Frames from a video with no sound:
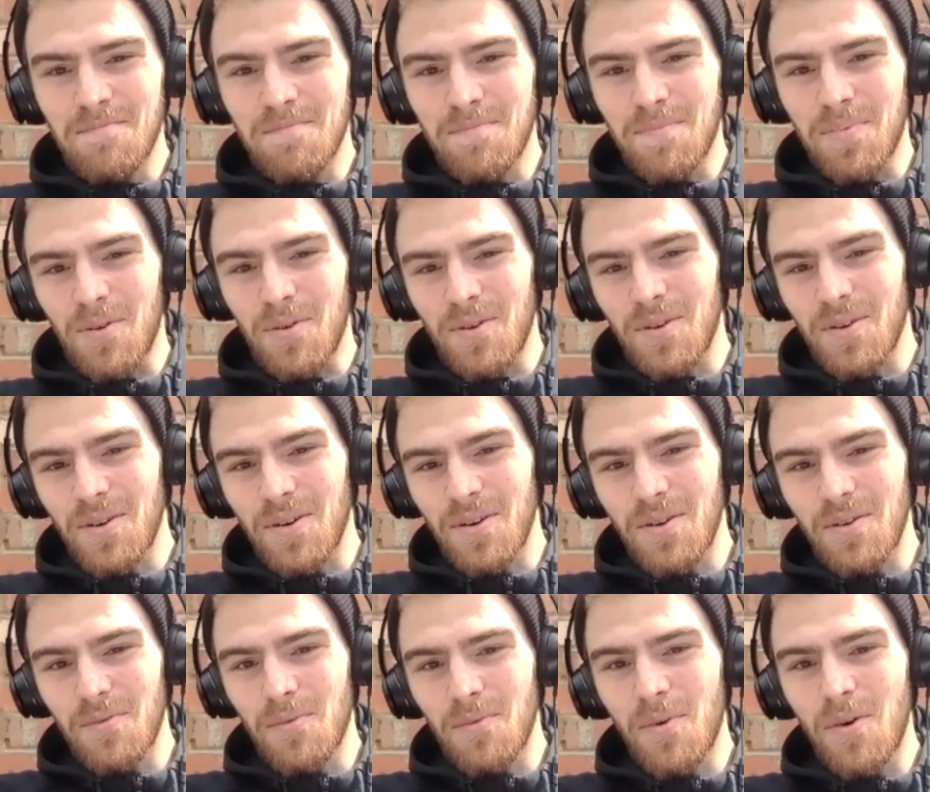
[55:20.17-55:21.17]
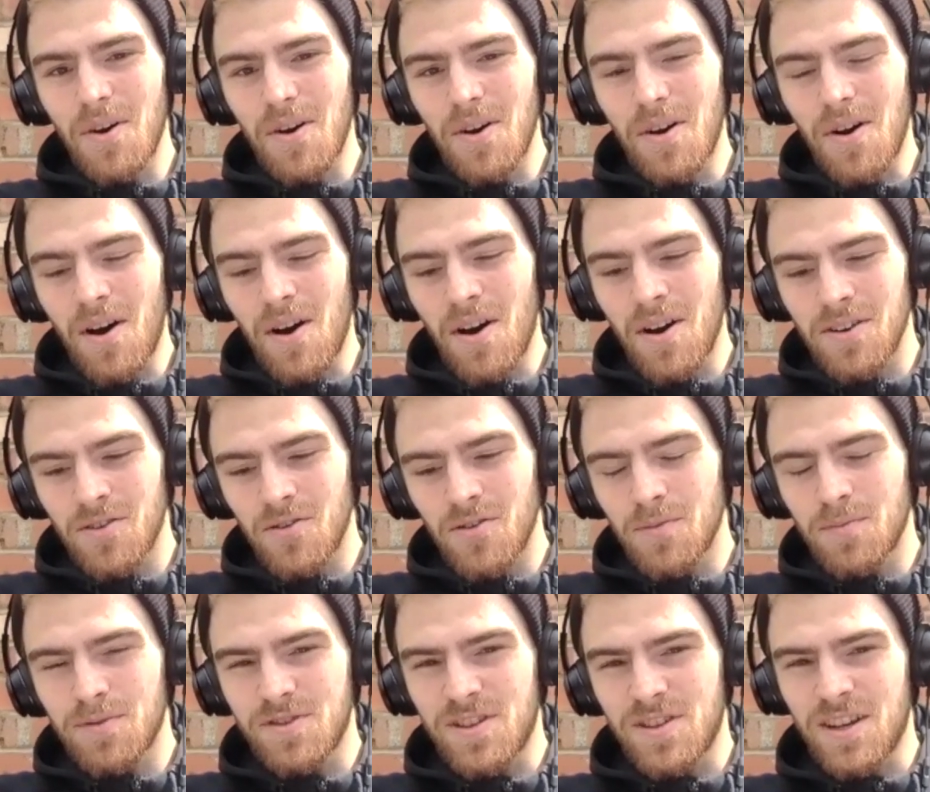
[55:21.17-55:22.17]
But what are your
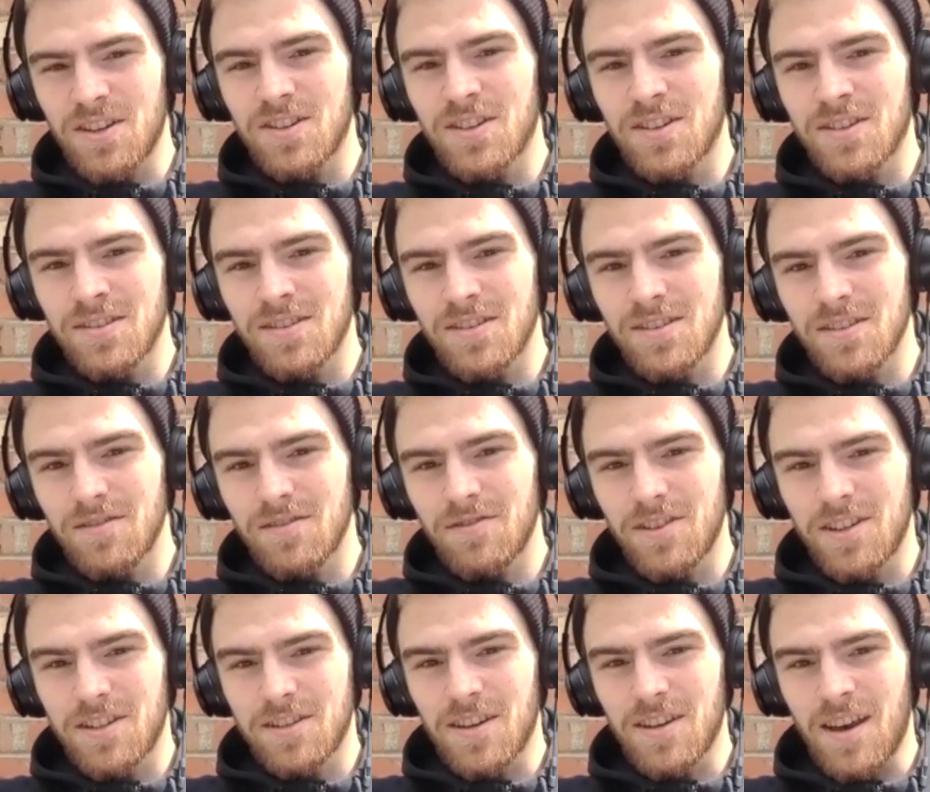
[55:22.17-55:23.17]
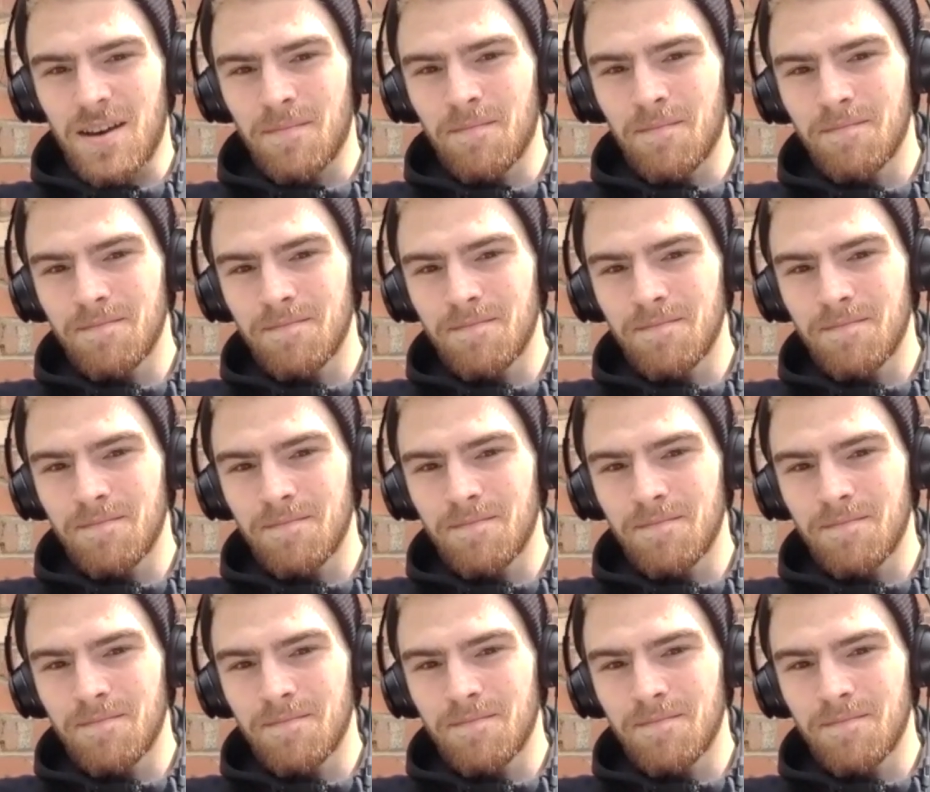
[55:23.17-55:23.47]
predictions for this game?